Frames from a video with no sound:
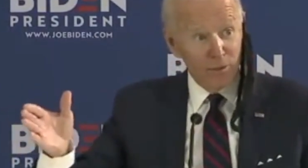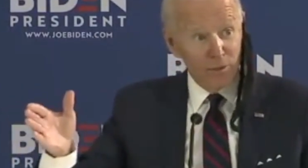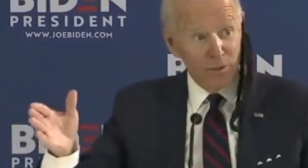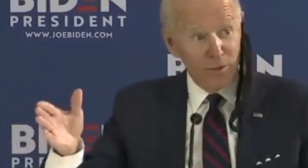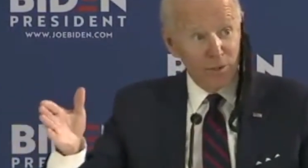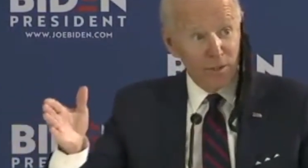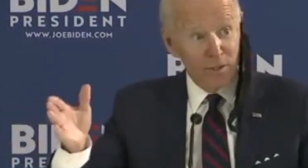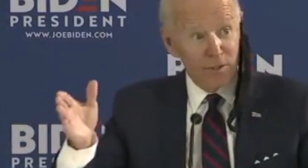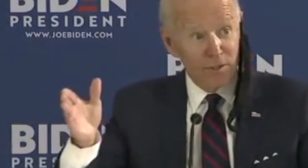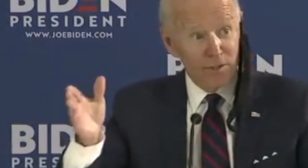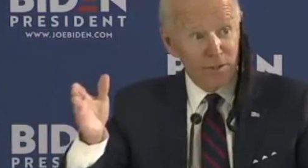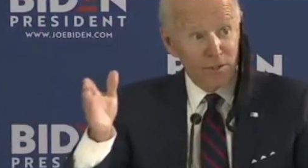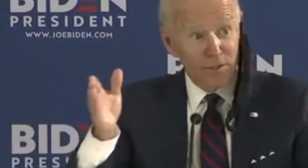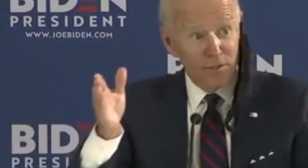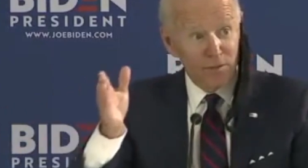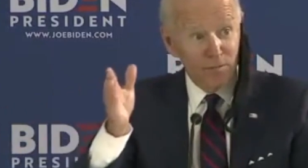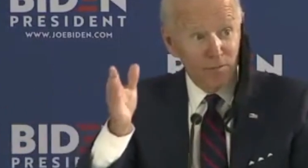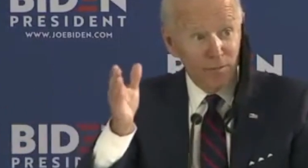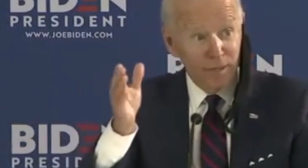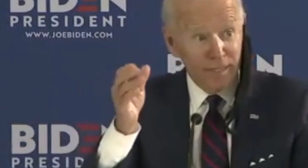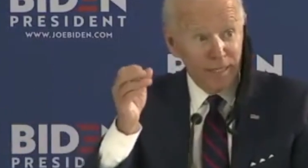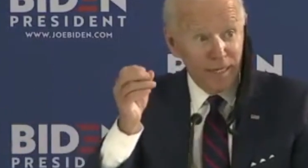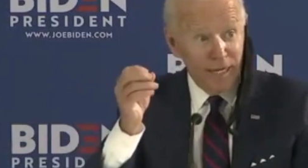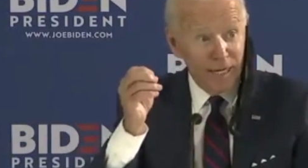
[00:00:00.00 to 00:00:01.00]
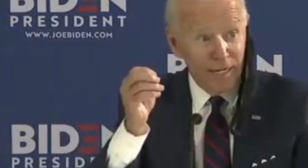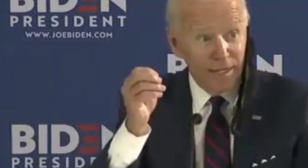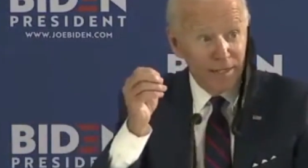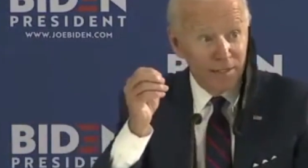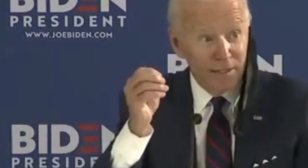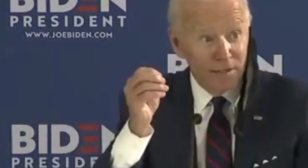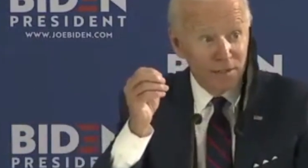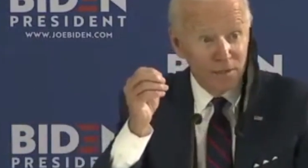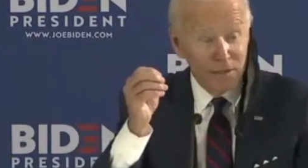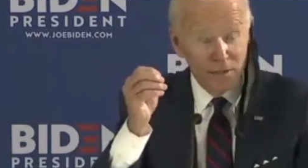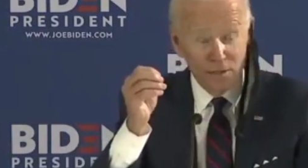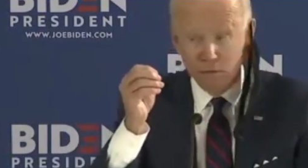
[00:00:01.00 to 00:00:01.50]
you could
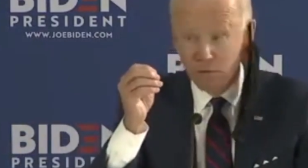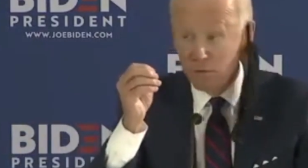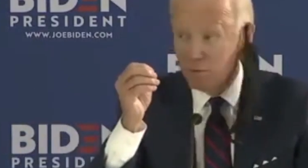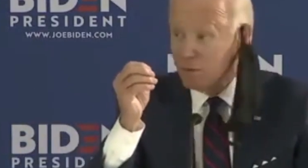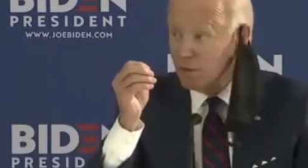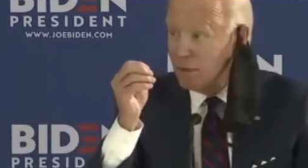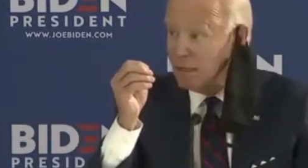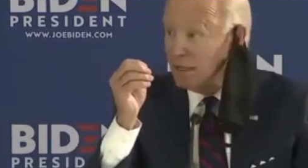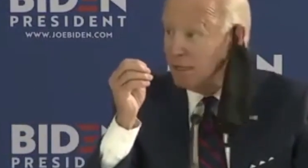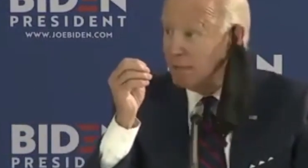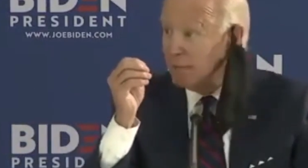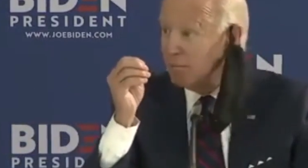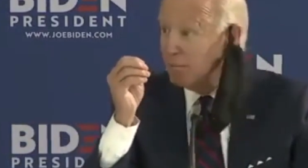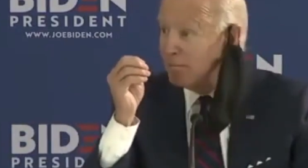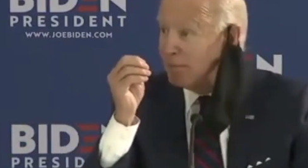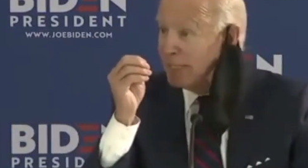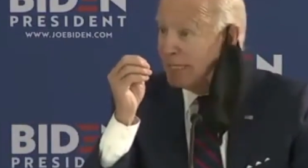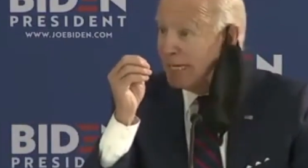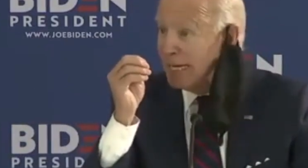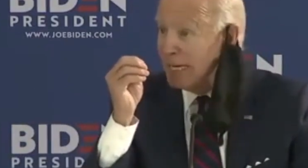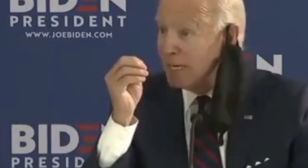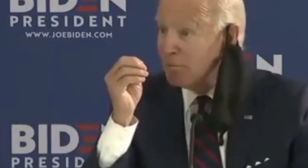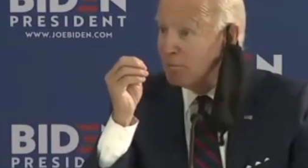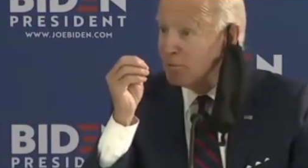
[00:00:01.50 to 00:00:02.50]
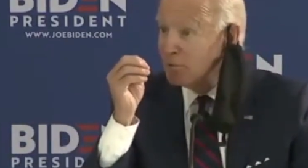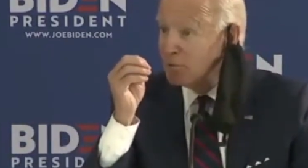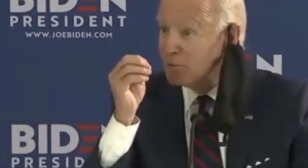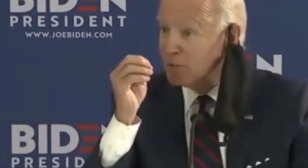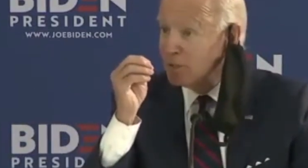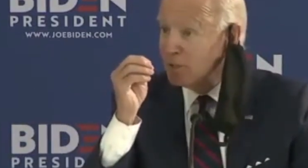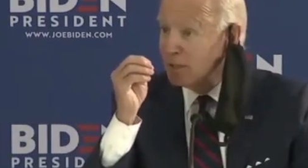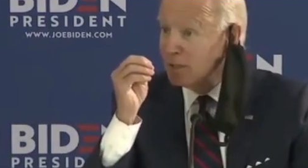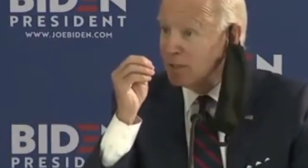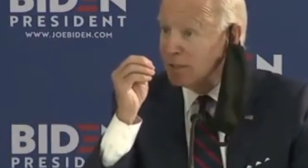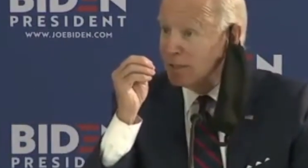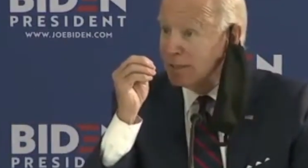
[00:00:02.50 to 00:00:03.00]
begin to be able
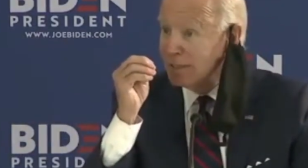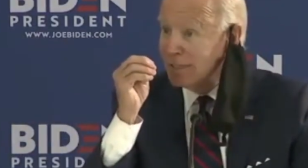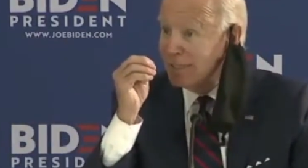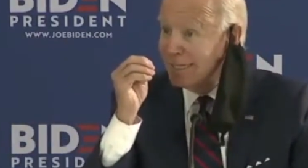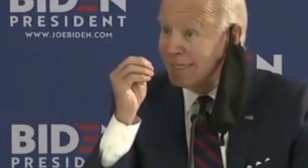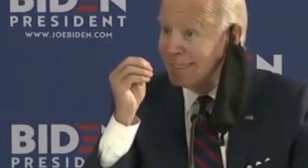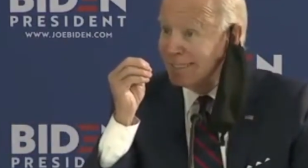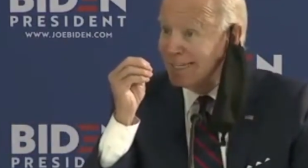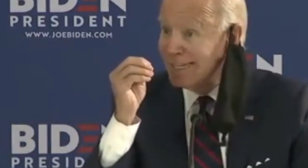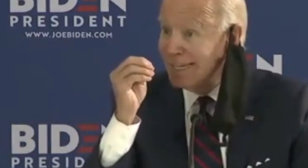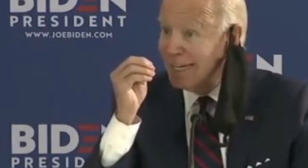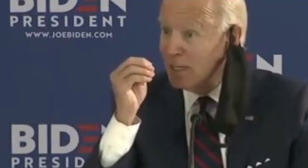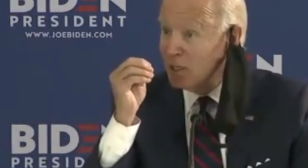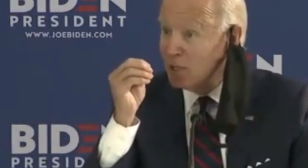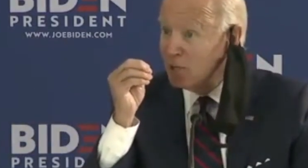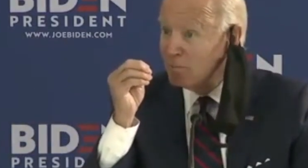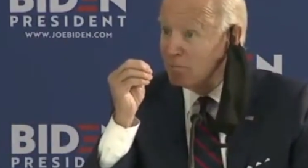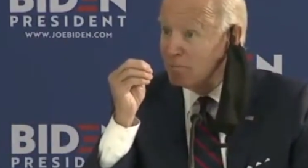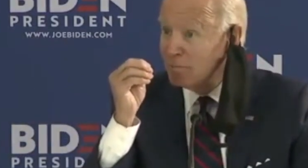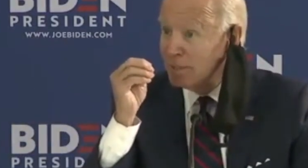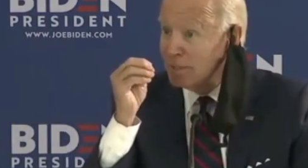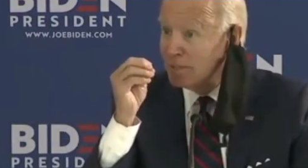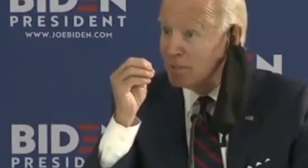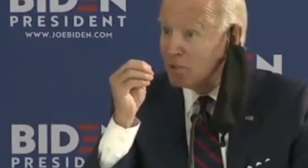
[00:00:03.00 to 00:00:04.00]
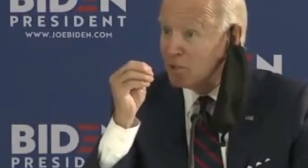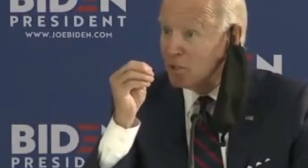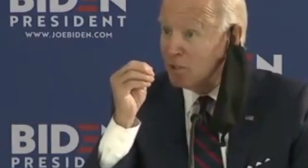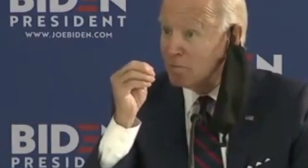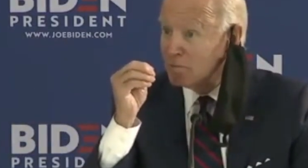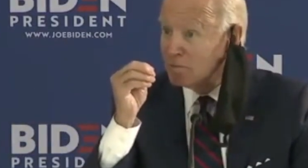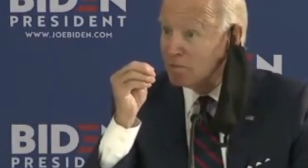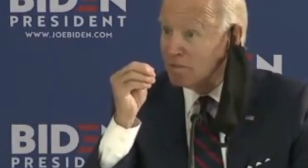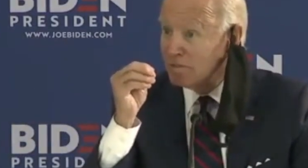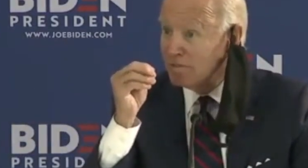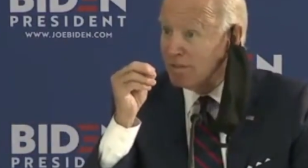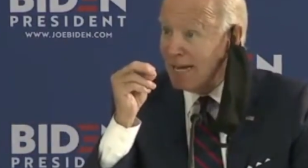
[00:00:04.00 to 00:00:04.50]
to get help in
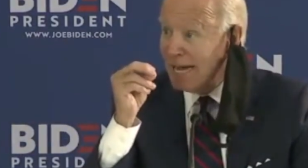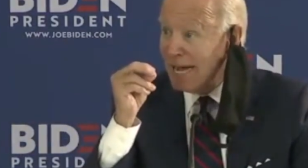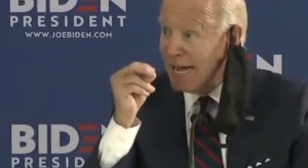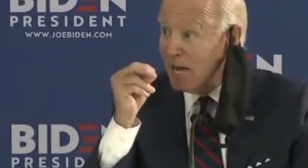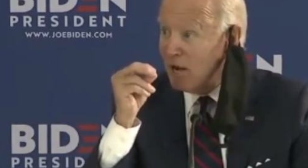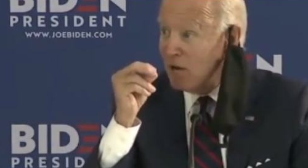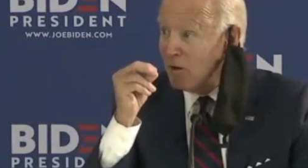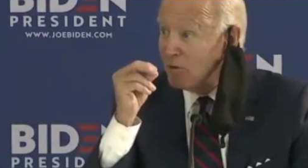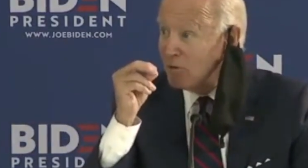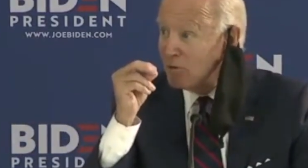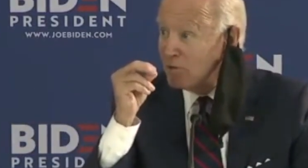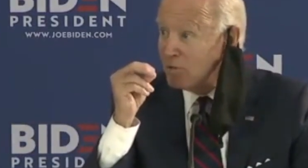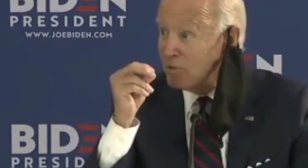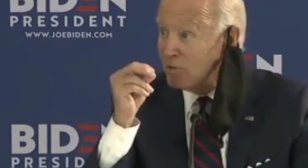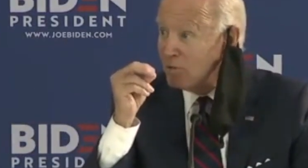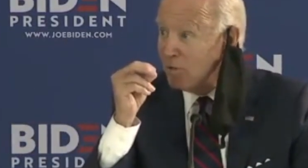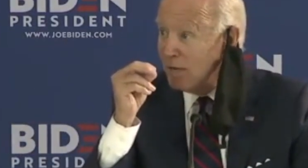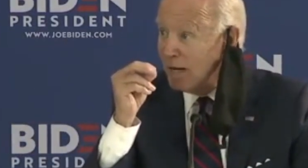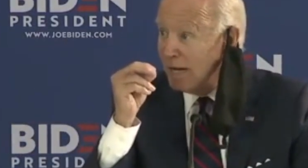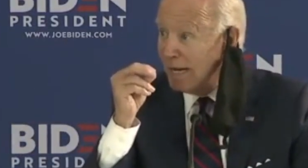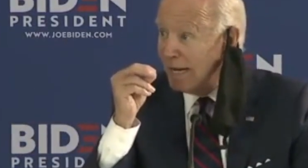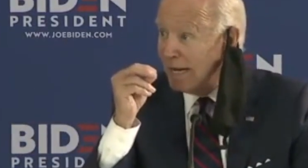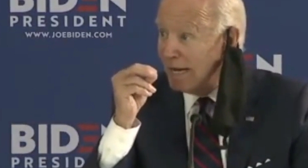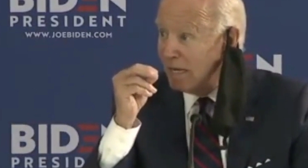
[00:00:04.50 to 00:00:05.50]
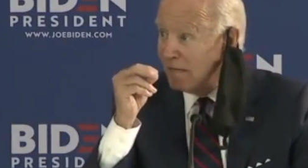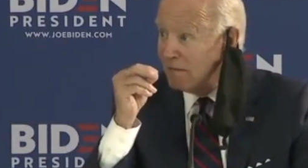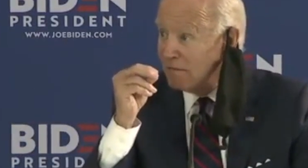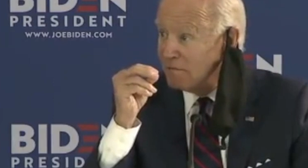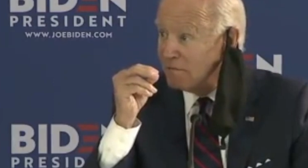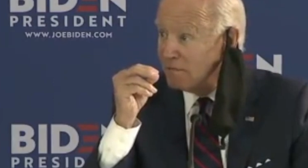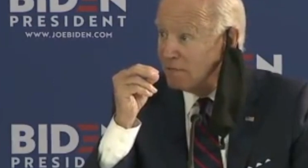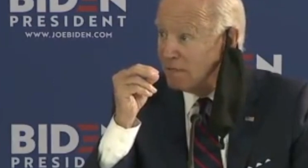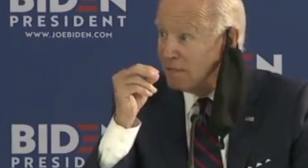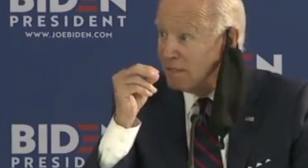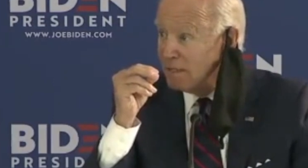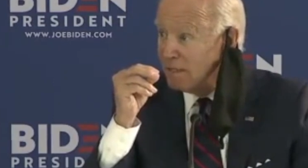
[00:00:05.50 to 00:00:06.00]
terms of how you have